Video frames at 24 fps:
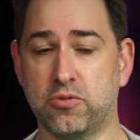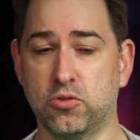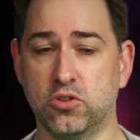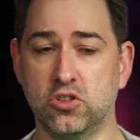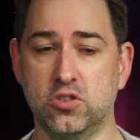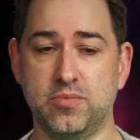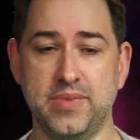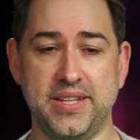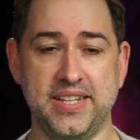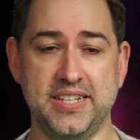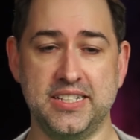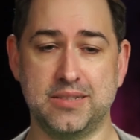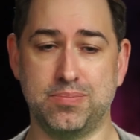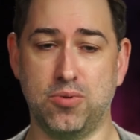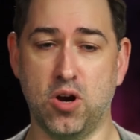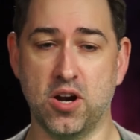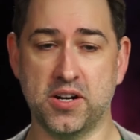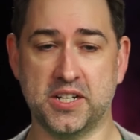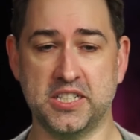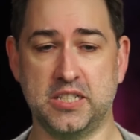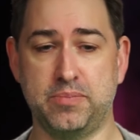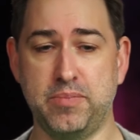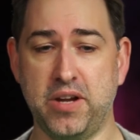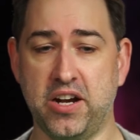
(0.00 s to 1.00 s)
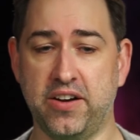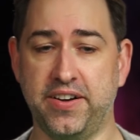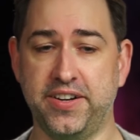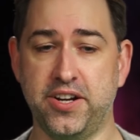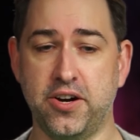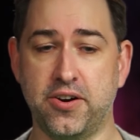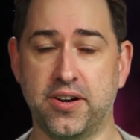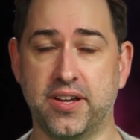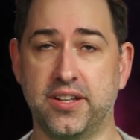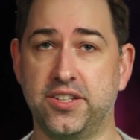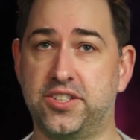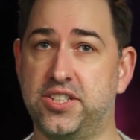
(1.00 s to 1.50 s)
room is Marcus
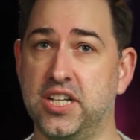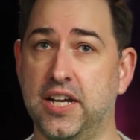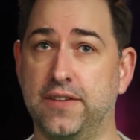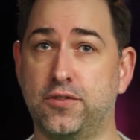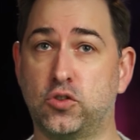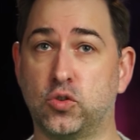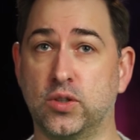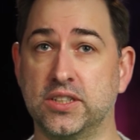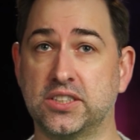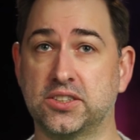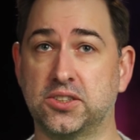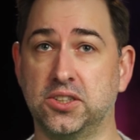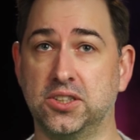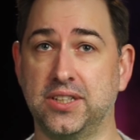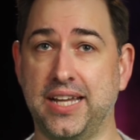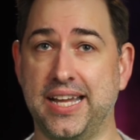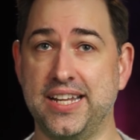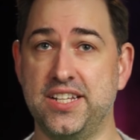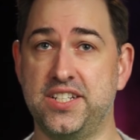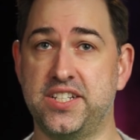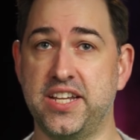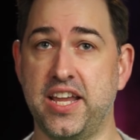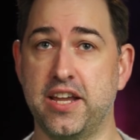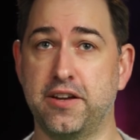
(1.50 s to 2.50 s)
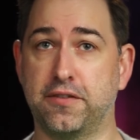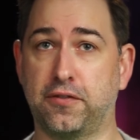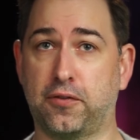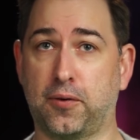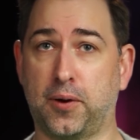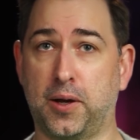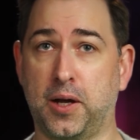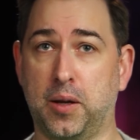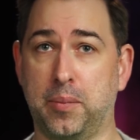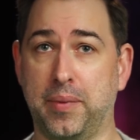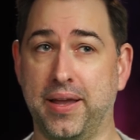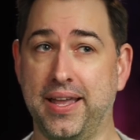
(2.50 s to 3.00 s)
Mariota, Jeff Driscoll, and Jake
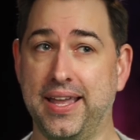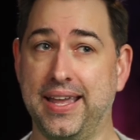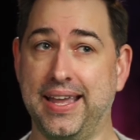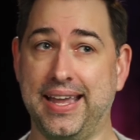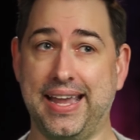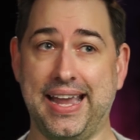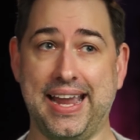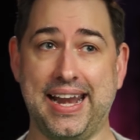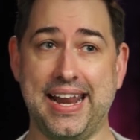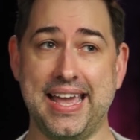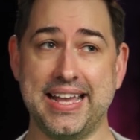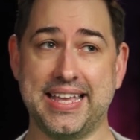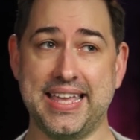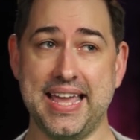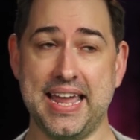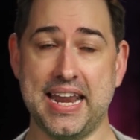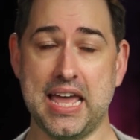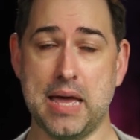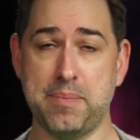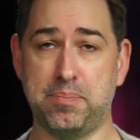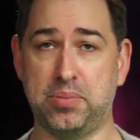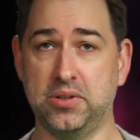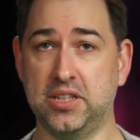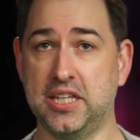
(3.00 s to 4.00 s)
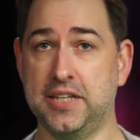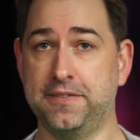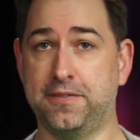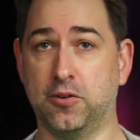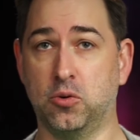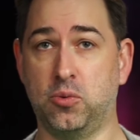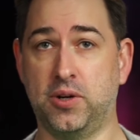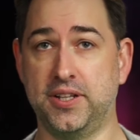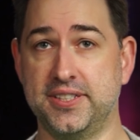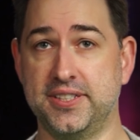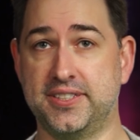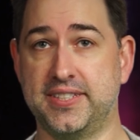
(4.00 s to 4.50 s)
Fromm. And I cannot believe for
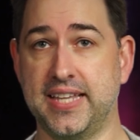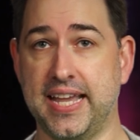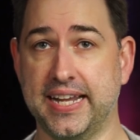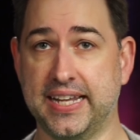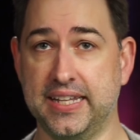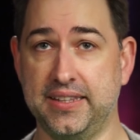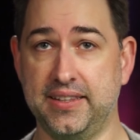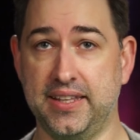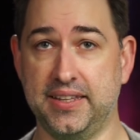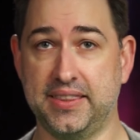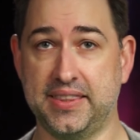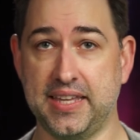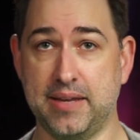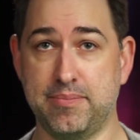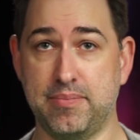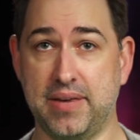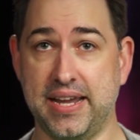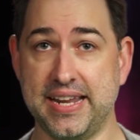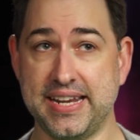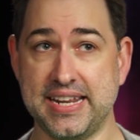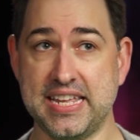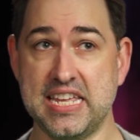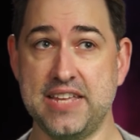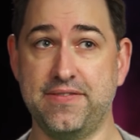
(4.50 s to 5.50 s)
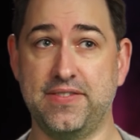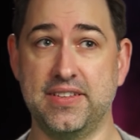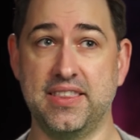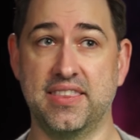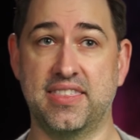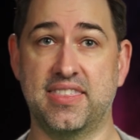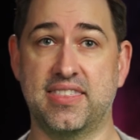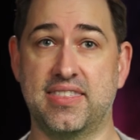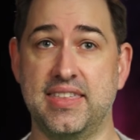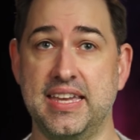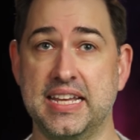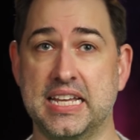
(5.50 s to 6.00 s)
second that they might even
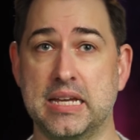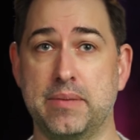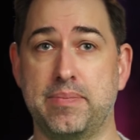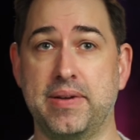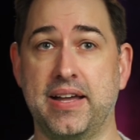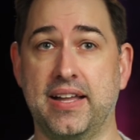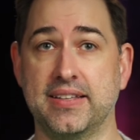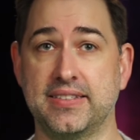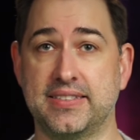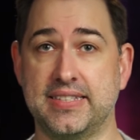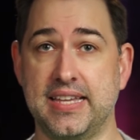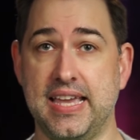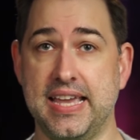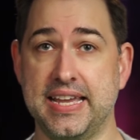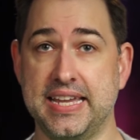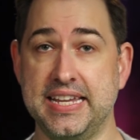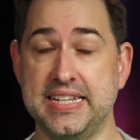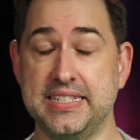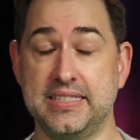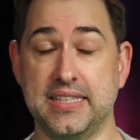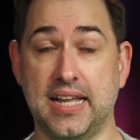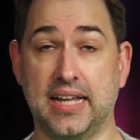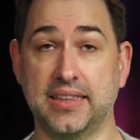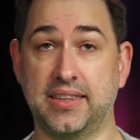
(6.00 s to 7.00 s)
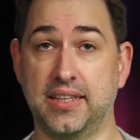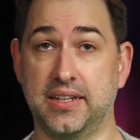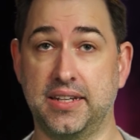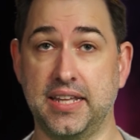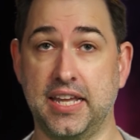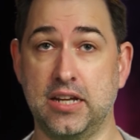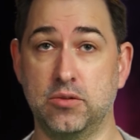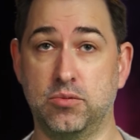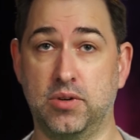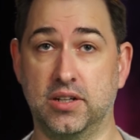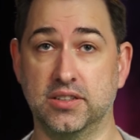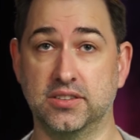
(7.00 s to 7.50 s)
think about saying he's not the
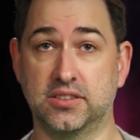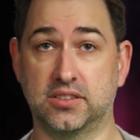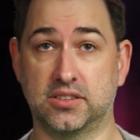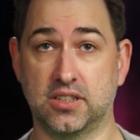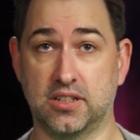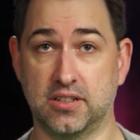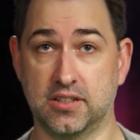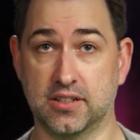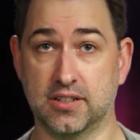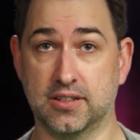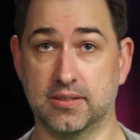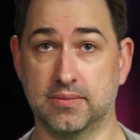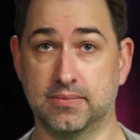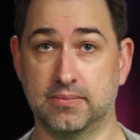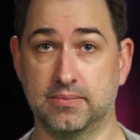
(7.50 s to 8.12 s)
day 1 starter.